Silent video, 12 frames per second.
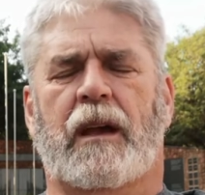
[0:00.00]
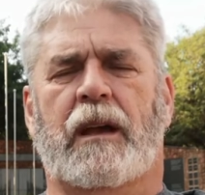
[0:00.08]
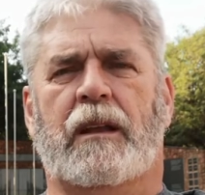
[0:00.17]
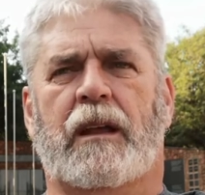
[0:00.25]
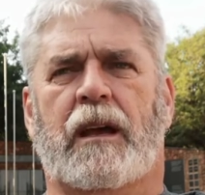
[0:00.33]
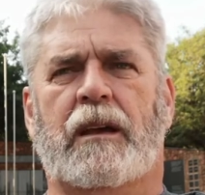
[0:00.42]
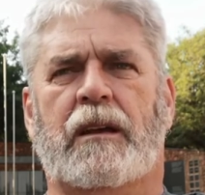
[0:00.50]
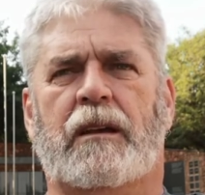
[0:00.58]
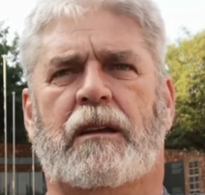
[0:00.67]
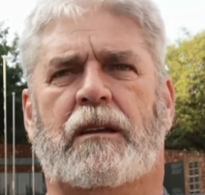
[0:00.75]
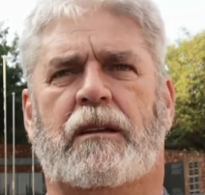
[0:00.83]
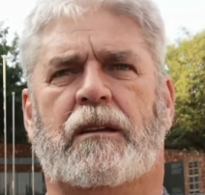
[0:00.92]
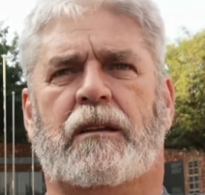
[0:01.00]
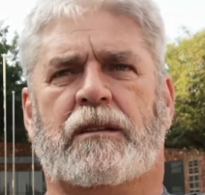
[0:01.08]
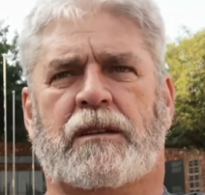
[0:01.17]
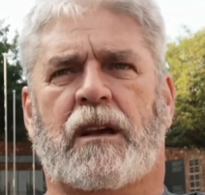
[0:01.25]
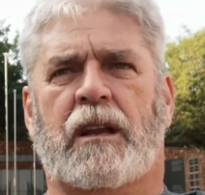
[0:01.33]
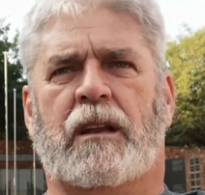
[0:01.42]
and they
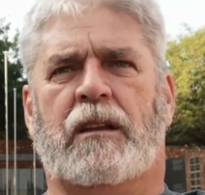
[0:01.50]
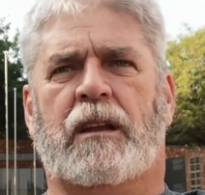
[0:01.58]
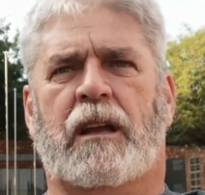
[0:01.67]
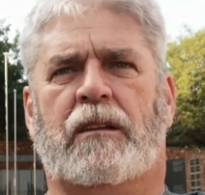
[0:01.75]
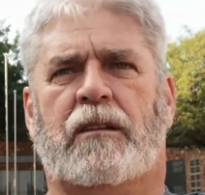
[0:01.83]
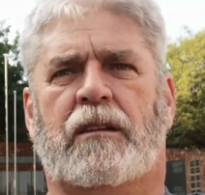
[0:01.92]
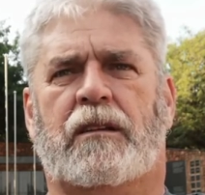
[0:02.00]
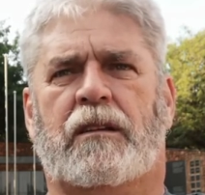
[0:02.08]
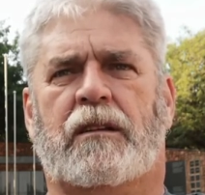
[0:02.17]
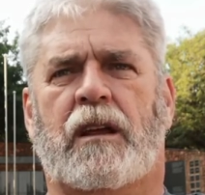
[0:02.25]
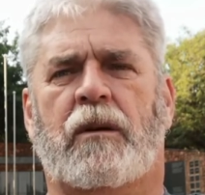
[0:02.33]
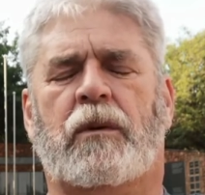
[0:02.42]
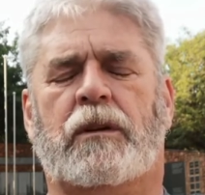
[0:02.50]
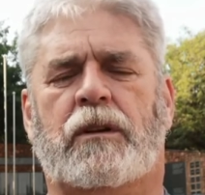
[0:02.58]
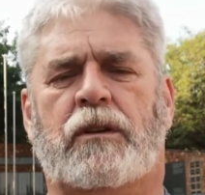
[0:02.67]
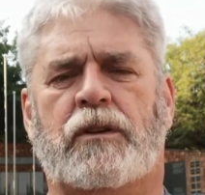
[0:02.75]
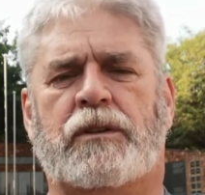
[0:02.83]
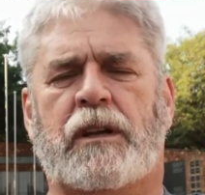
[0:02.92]
decided that they
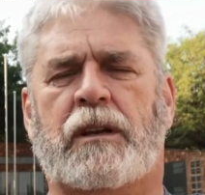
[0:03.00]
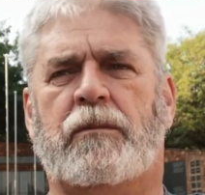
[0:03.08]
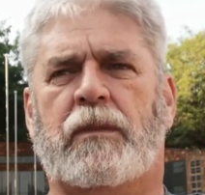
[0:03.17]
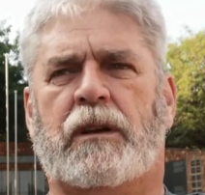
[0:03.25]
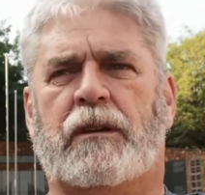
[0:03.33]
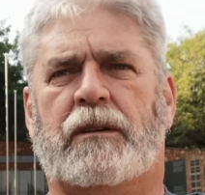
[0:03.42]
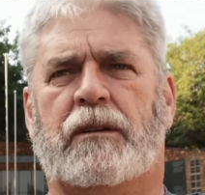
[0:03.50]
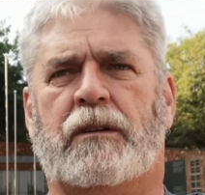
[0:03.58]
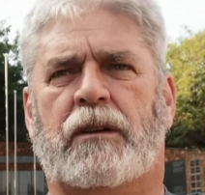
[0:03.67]
wanted to send me